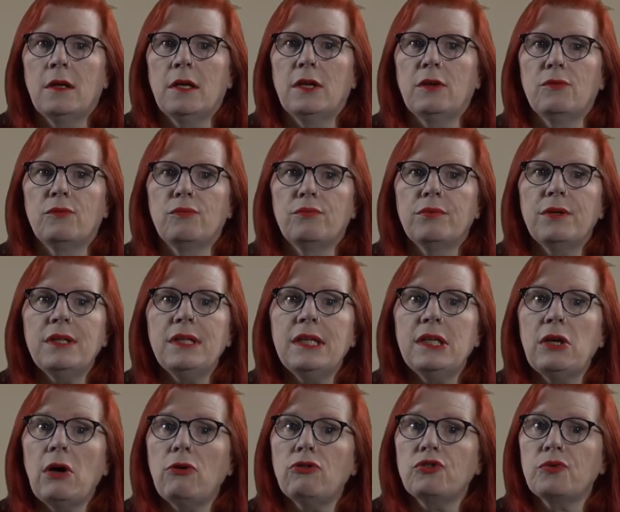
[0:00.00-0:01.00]
It really
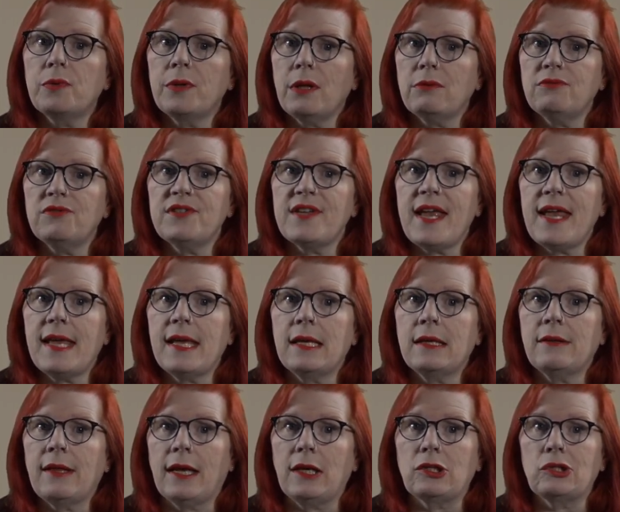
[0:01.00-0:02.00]
goes without
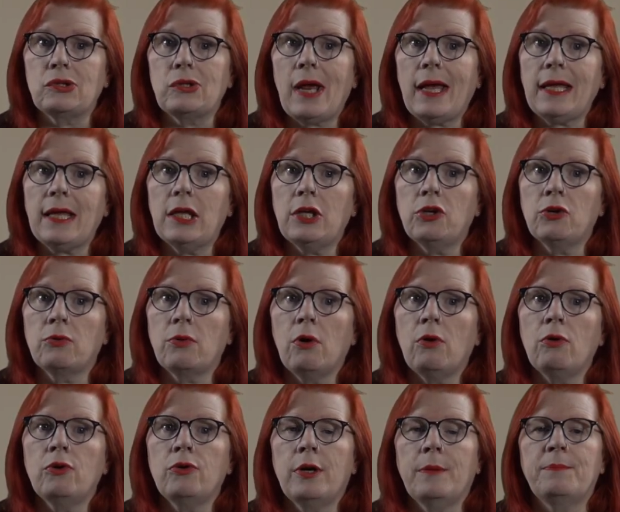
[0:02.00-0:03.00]
saying that tracking your
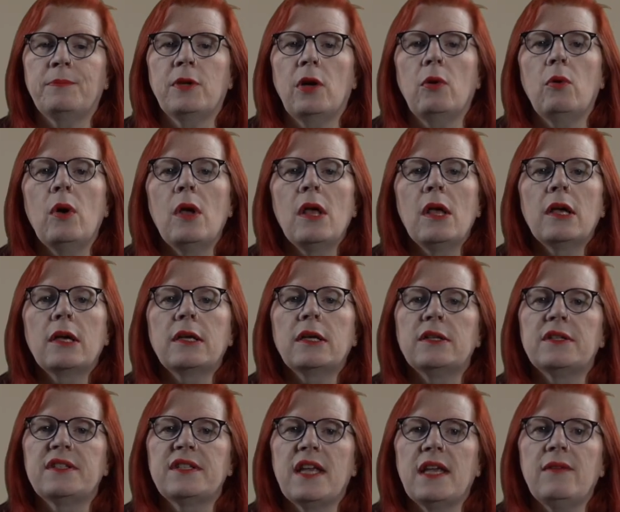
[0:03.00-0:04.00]
own crypto
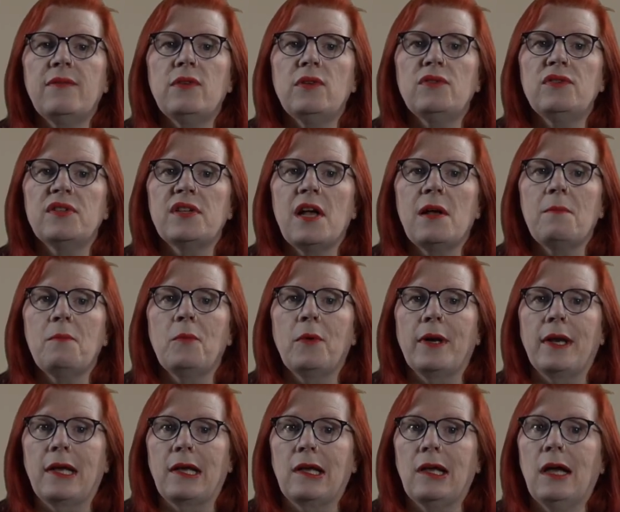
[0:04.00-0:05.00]
can save you some
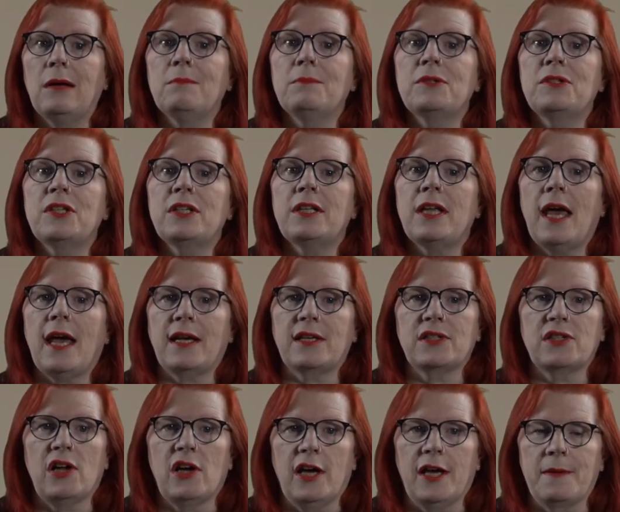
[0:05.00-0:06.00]
when it comes to tax
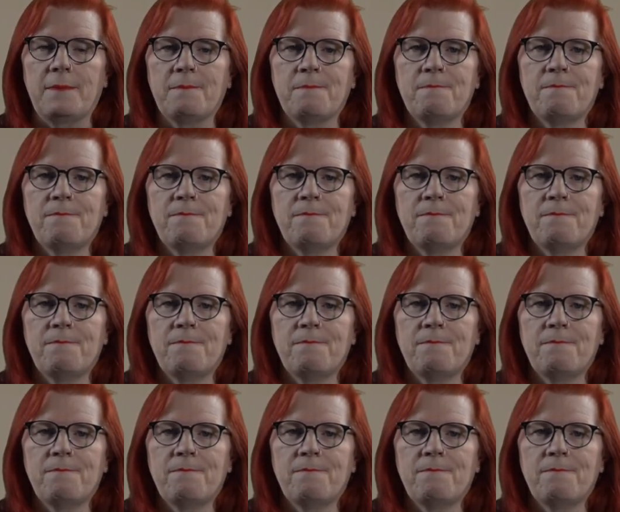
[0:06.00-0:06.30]
time.